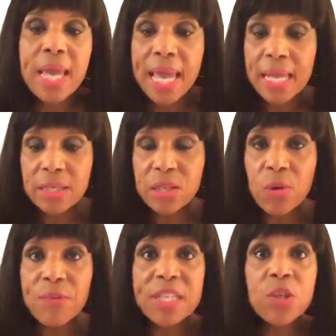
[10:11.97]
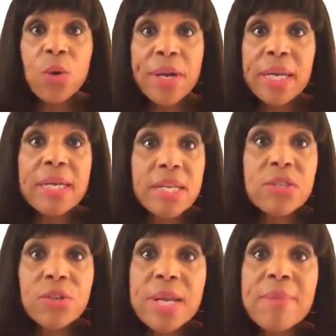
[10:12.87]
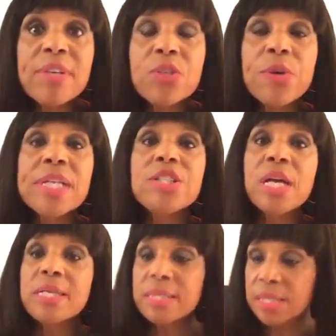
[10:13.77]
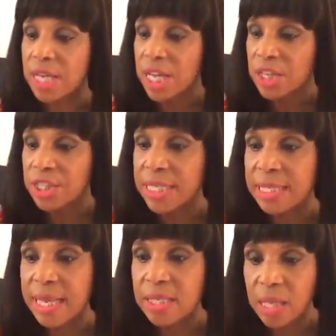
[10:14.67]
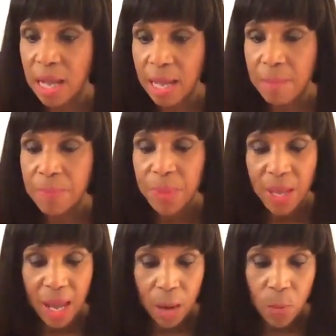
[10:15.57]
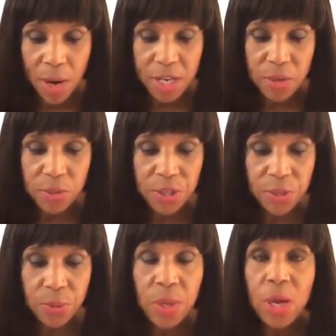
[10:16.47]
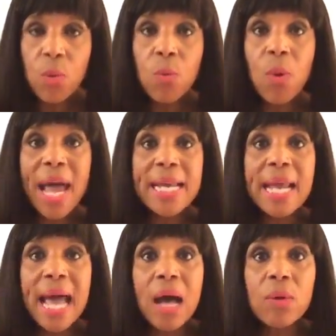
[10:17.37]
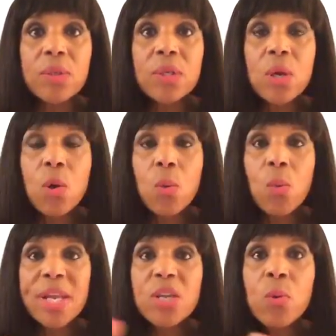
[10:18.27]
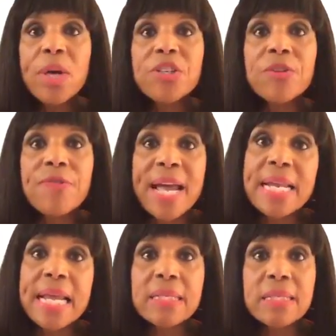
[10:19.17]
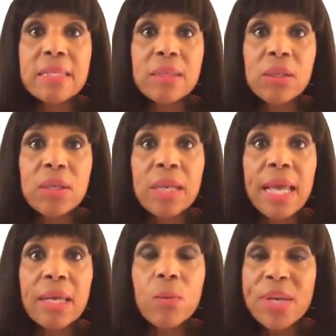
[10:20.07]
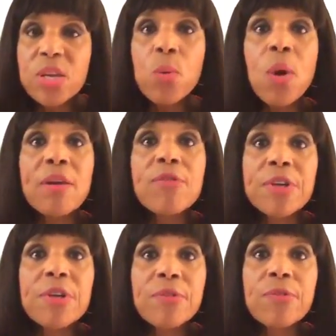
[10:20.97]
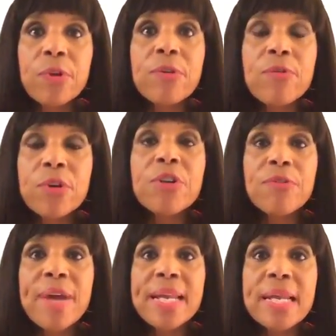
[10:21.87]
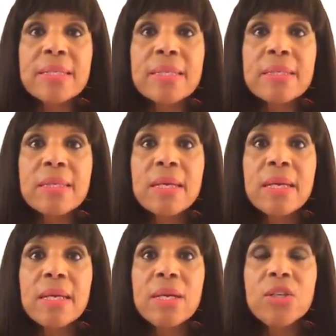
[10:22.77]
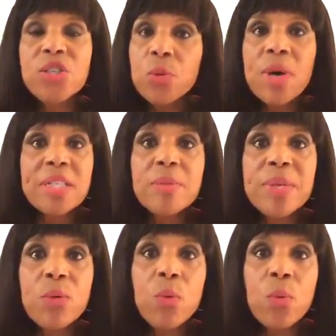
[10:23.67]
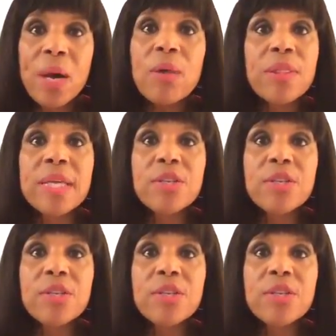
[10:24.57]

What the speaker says: And so Victoria is her name, Victoria Johnson. She says, I want you to write out, what do you want your finances to look like? What do you want for your finances? Do you want to be wealthy?